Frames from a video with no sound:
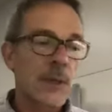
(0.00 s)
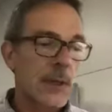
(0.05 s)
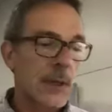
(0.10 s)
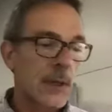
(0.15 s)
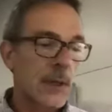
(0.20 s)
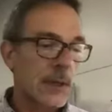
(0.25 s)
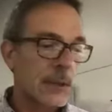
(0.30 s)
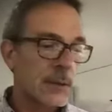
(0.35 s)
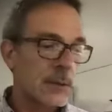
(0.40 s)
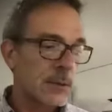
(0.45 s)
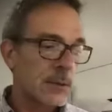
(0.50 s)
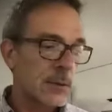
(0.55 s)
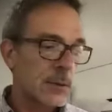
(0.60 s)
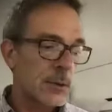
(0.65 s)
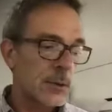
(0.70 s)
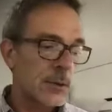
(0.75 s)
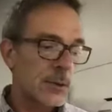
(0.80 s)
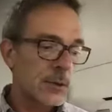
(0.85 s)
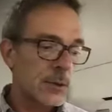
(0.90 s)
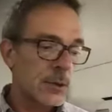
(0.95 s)
and
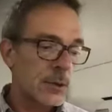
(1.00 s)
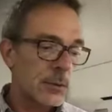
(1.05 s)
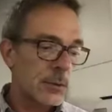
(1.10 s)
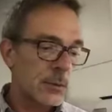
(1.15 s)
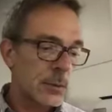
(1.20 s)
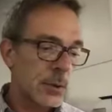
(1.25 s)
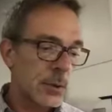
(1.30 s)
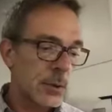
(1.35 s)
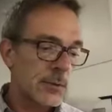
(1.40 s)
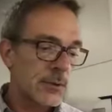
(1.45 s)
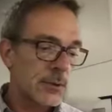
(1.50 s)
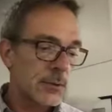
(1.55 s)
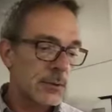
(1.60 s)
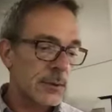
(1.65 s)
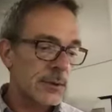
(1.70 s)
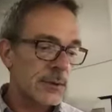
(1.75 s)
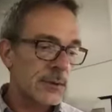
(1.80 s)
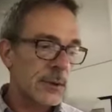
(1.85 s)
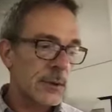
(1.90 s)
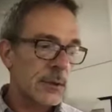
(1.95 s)
you also
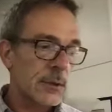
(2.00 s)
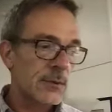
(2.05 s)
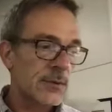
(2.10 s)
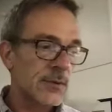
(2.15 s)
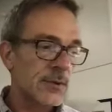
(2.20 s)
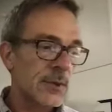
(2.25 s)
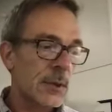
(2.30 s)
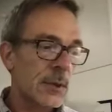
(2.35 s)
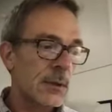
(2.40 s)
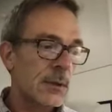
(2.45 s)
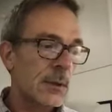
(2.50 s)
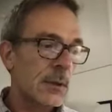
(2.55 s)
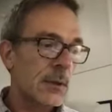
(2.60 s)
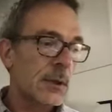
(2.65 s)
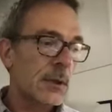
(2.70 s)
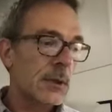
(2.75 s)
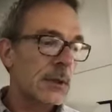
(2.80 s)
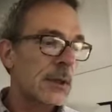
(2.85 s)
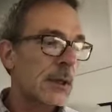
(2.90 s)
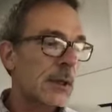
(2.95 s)
need to understand that
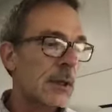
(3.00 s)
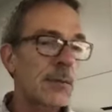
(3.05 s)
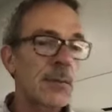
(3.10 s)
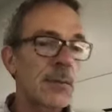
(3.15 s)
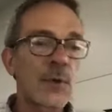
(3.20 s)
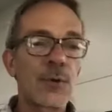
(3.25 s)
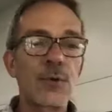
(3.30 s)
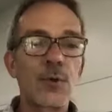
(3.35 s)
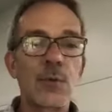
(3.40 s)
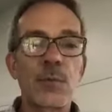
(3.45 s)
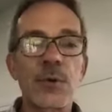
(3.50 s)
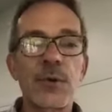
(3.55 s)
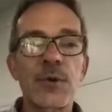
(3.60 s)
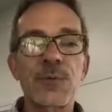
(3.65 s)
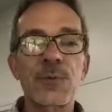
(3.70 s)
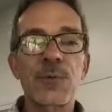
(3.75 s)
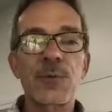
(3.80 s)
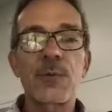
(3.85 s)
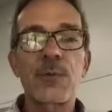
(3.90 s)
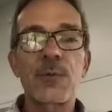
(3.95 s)
I am a new
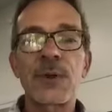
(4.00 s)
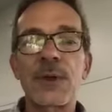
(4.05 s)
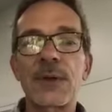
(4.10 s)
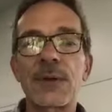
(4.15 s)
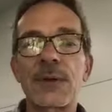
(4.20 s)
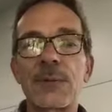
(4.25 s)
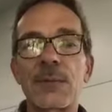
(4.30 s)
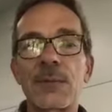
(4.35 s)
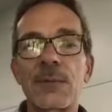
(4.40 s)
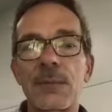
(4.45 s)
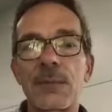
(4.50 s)
principal meeting